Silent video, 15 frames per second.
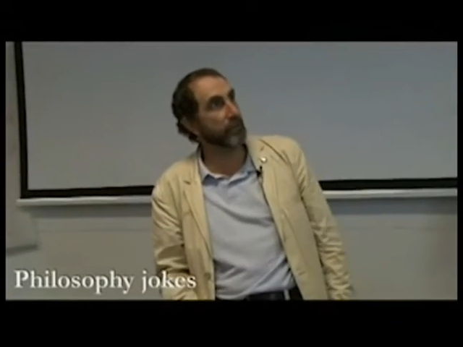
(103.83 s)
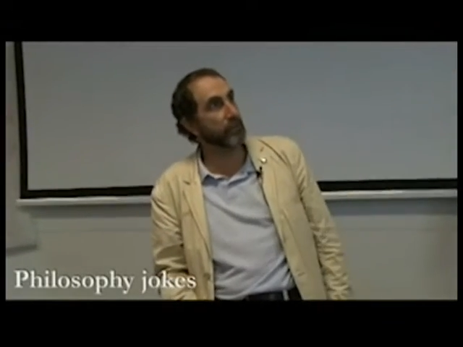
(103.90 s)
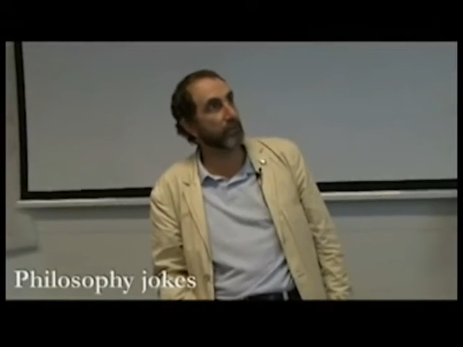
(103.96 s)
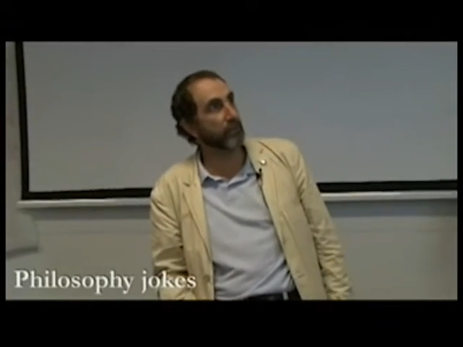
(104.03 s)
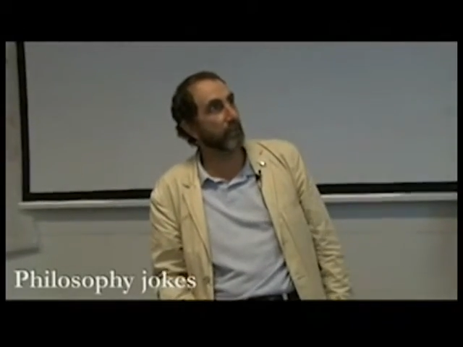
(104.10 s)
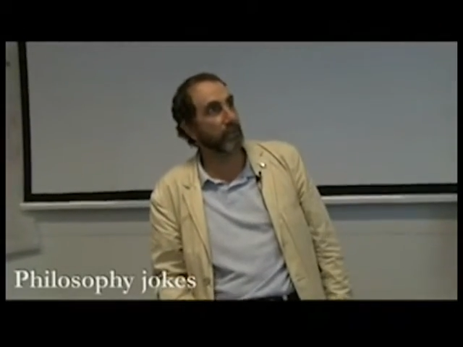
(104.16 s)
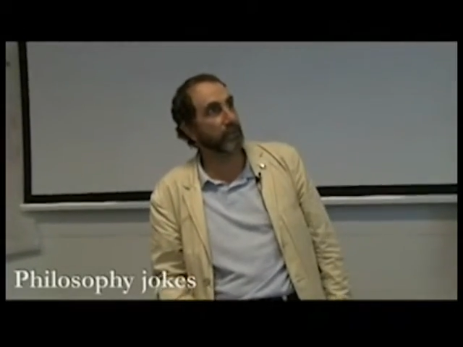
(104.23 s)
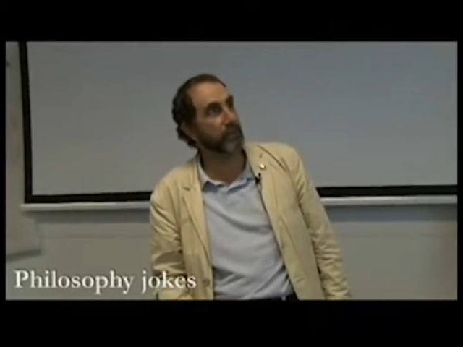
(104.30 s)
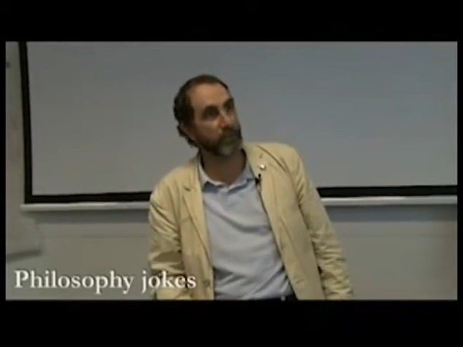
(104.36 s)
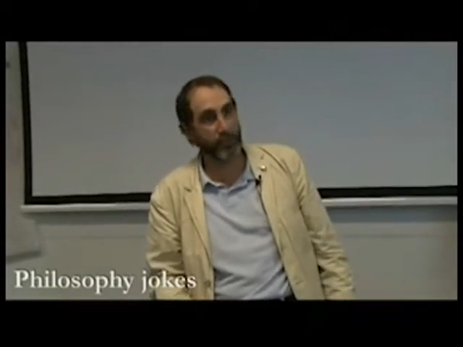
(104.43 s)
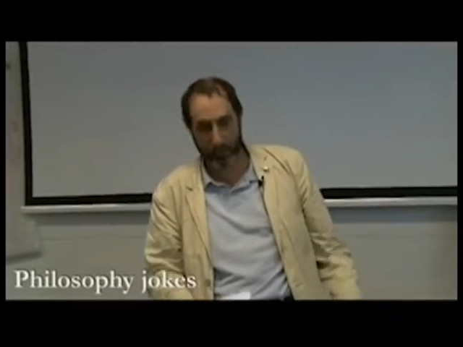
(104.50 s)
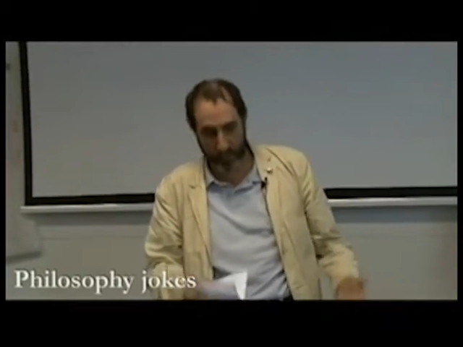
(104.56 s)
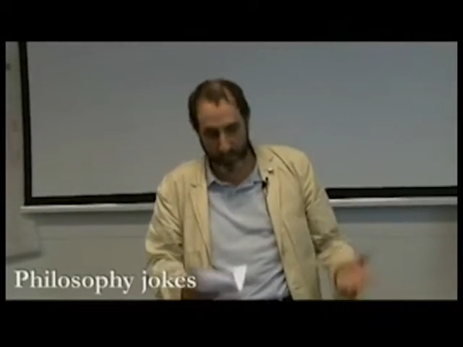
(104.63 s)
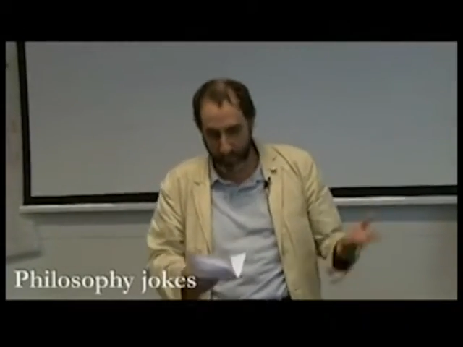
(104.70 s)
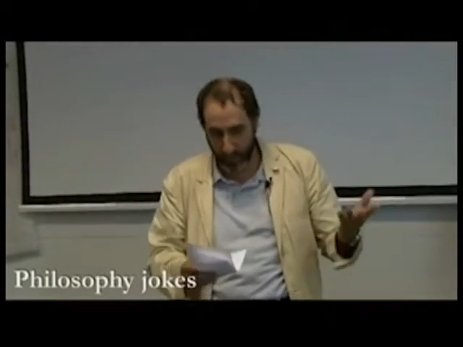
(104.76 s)
and they just,
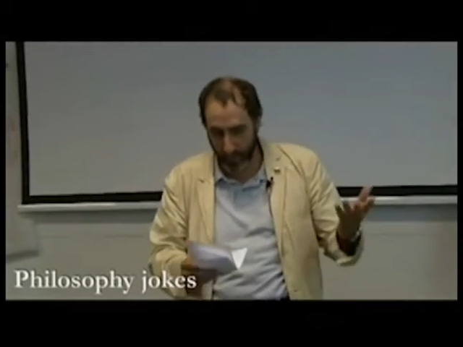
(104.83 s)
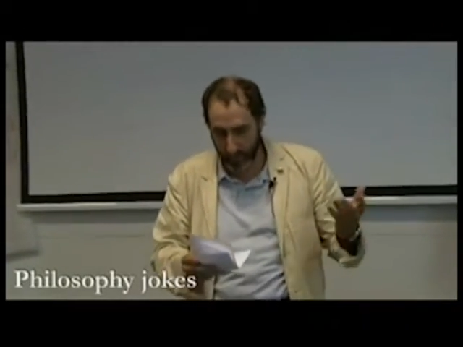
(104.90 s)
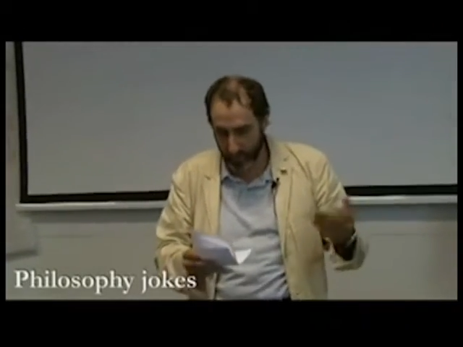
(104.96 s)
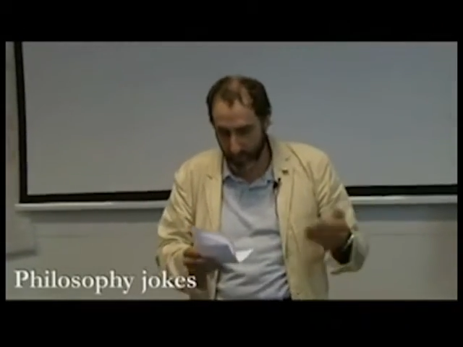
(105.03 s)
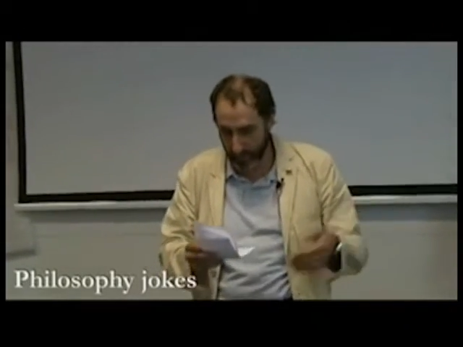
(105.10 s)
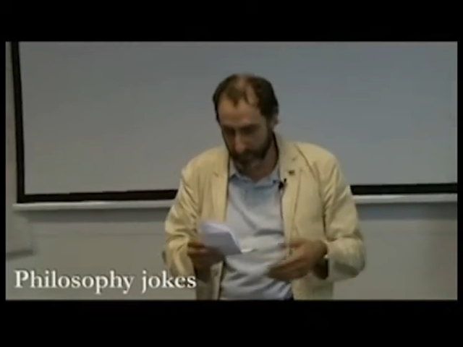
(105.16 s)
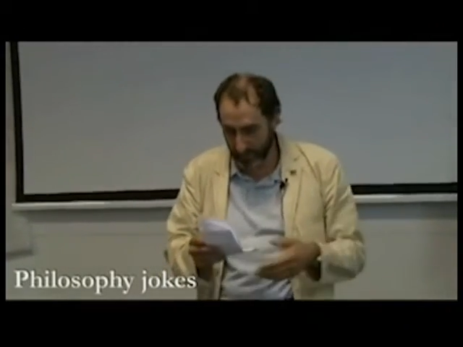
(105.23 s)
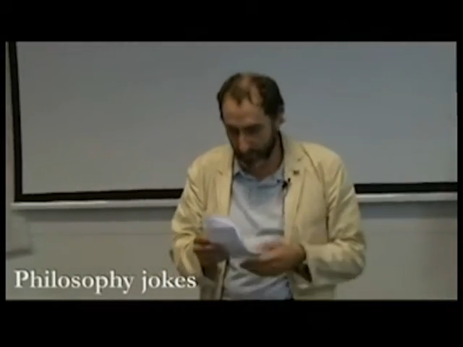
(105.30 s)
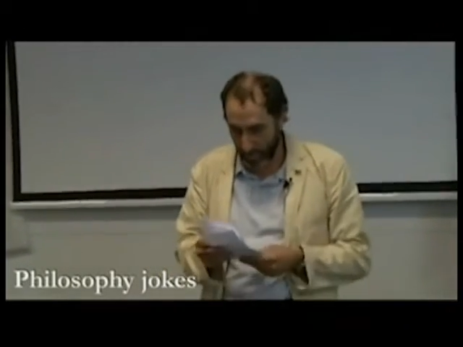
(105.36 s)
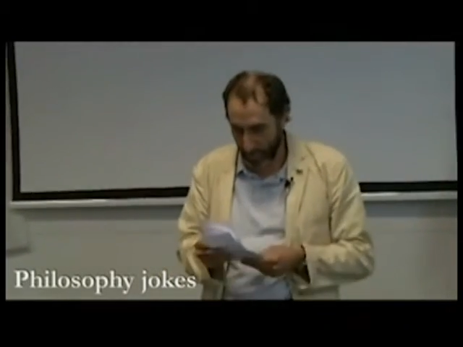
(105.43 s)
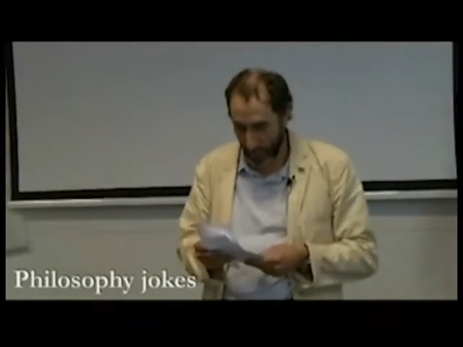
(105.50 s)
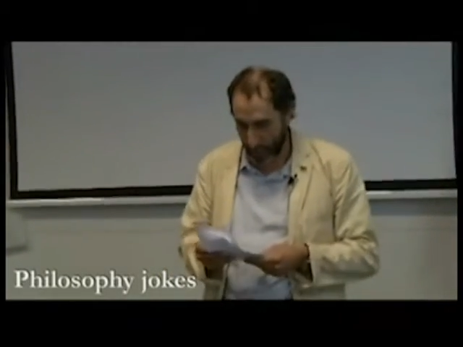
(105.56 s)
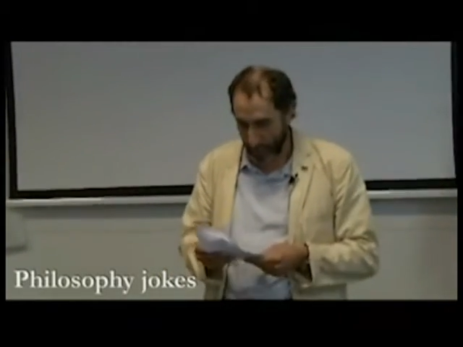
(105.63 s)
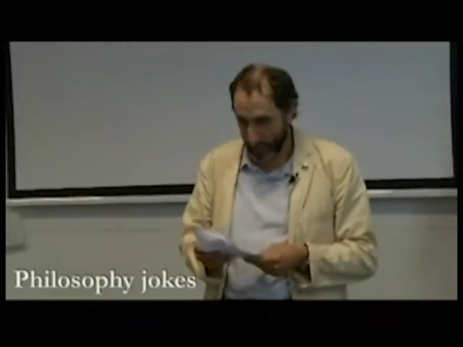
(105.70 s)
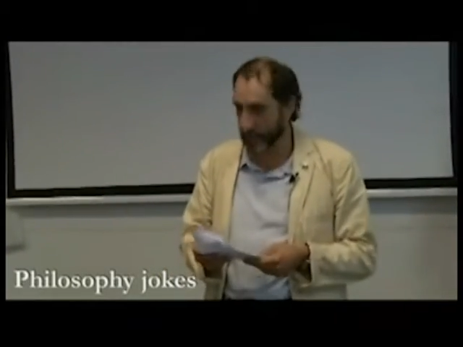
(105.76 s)

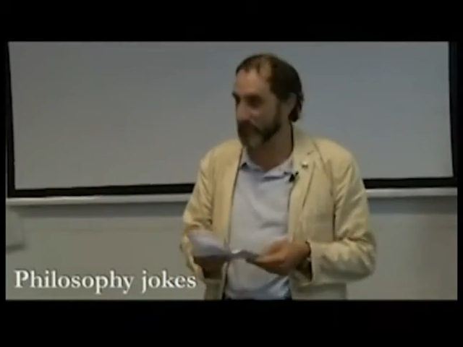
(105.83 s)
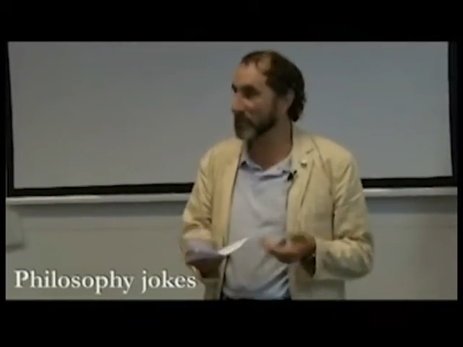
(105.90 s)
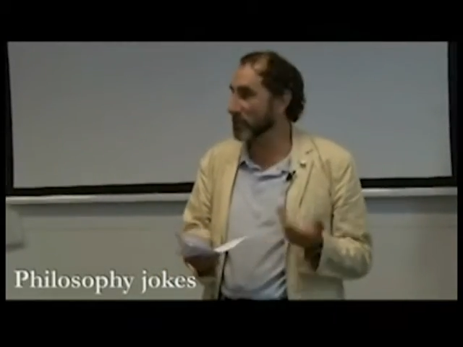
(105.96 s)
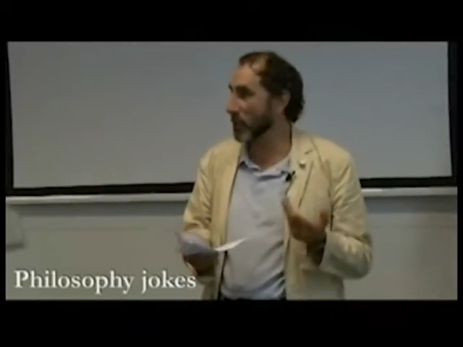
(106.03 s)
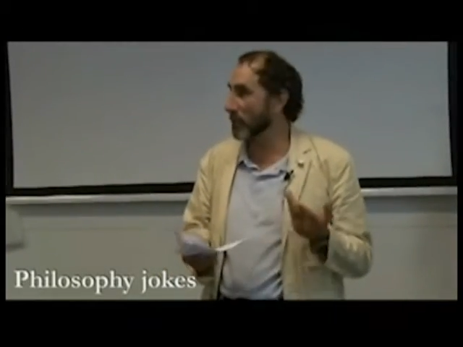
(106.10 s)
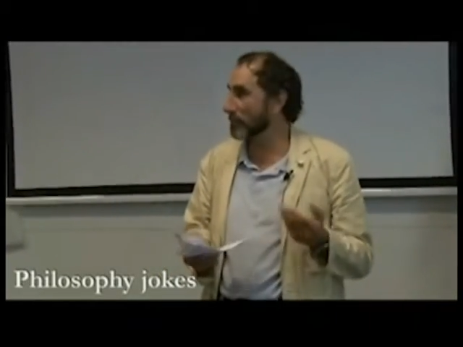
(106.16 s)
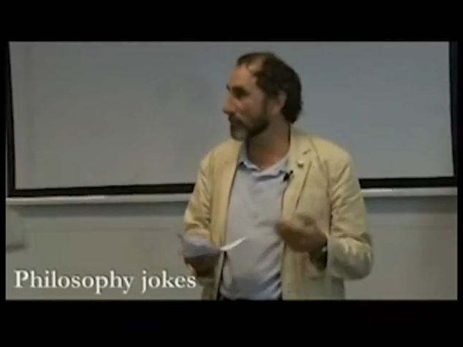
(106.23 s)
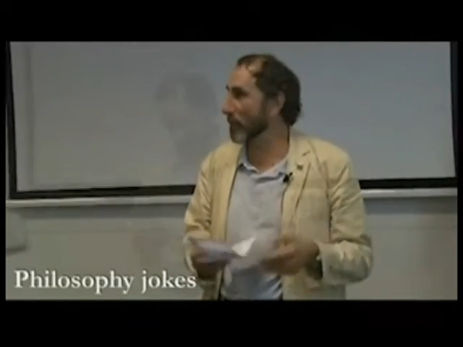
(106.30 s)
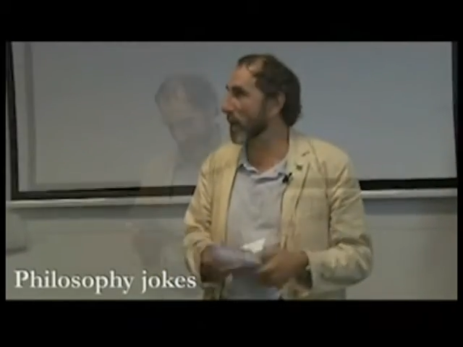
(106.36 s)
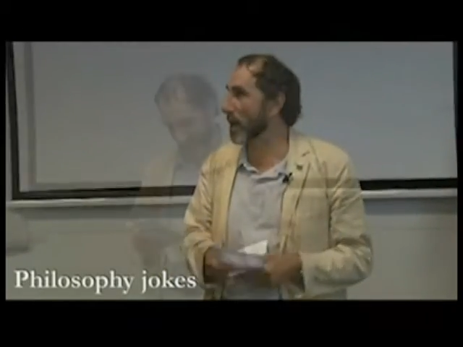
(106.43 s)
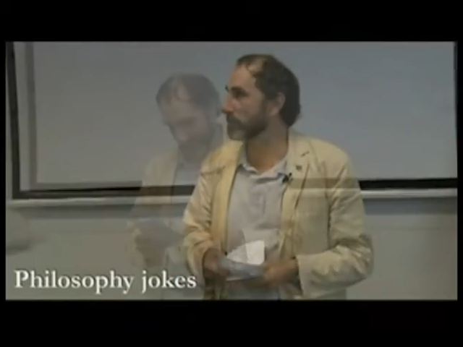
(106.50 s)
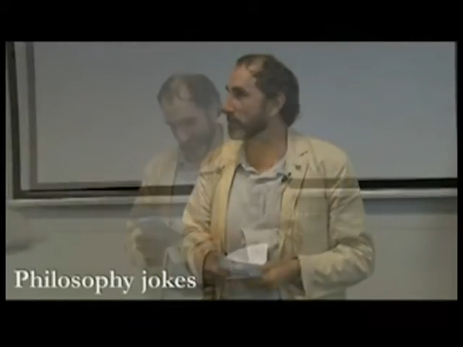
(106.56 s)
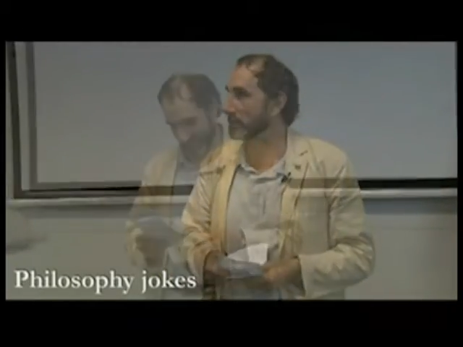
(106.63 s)
this is our problem.